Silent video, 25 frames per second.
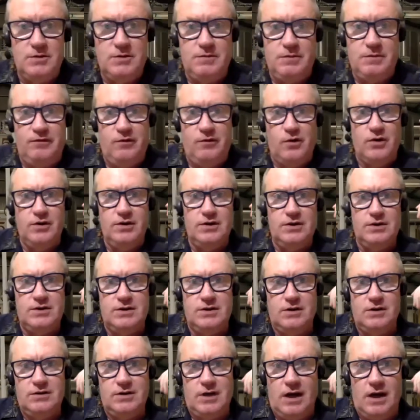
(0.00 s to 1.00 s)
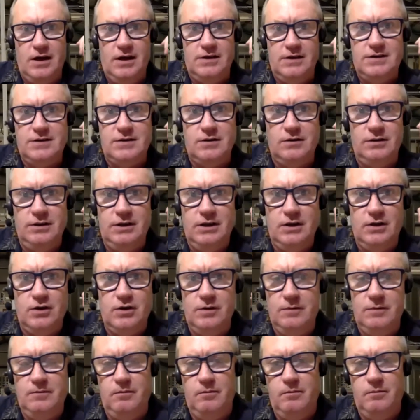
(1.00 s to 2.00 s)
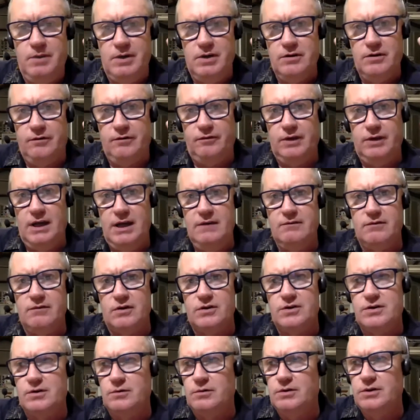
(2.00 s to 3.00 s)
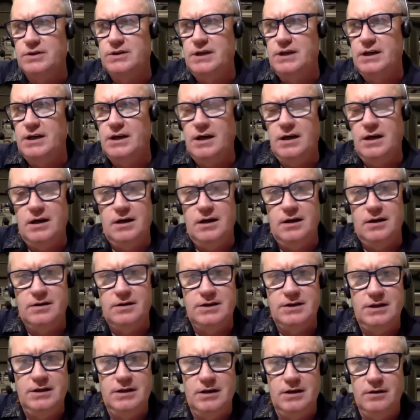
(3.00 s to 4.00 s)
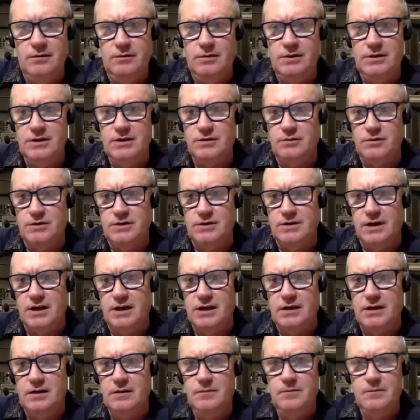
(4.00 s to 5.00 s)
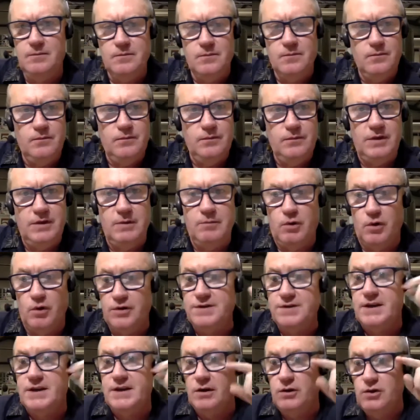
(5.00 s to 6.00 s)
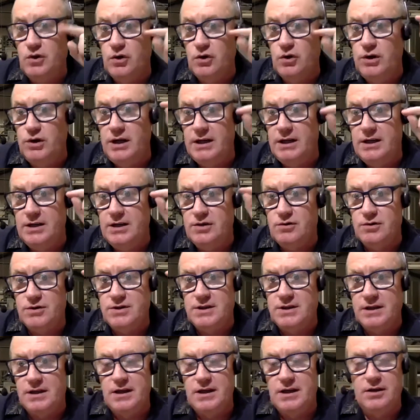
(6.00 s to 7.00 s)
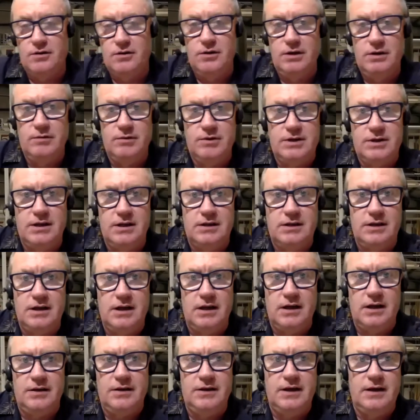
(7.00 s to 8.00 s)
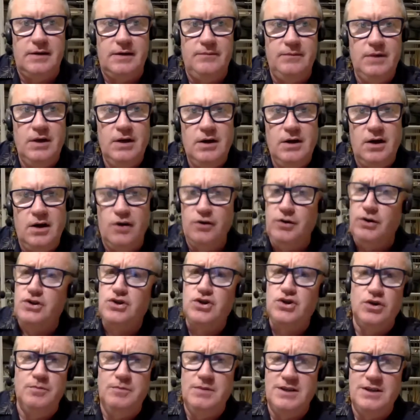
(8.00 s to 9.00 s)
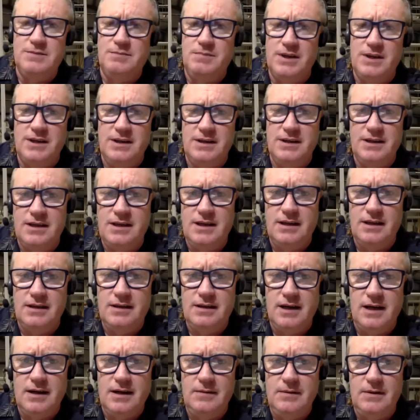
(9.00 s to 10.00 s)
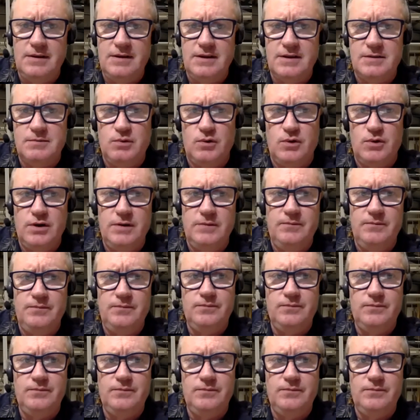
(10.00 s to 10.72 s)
before. It's certainly a good beer flavor. So we'll see what this one's like. They both sound good and interesting. I agree with Kit Kat on that. Although I shouldn't be speaking to Kit Kat at this point.